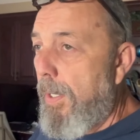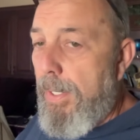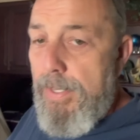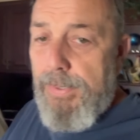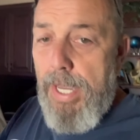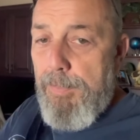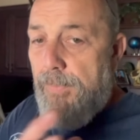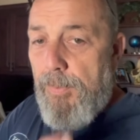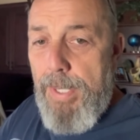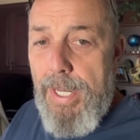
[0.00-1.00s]
He's kept me
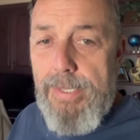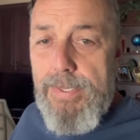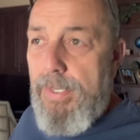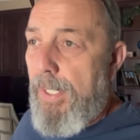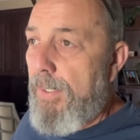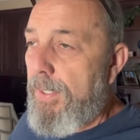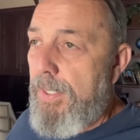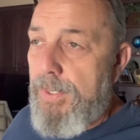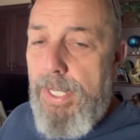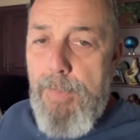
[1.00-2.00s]
from accidents.
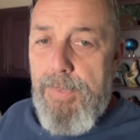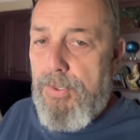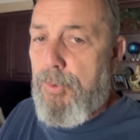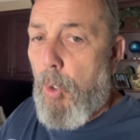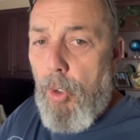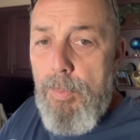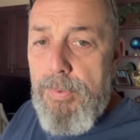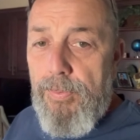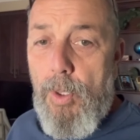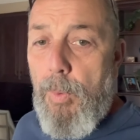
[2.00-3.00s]
He's kept the storms
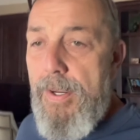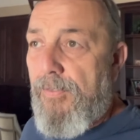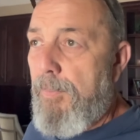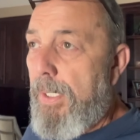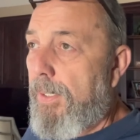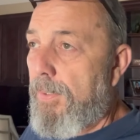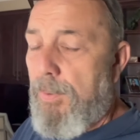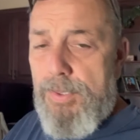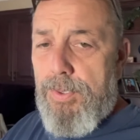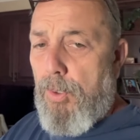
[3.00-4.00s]
away from me because there
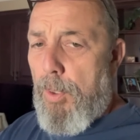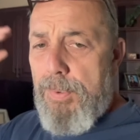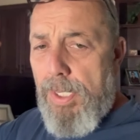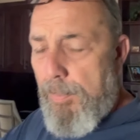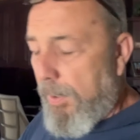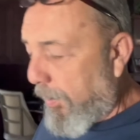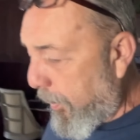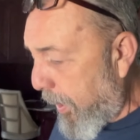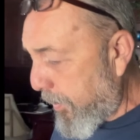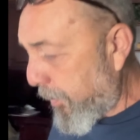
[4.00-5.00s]
were storms coming across.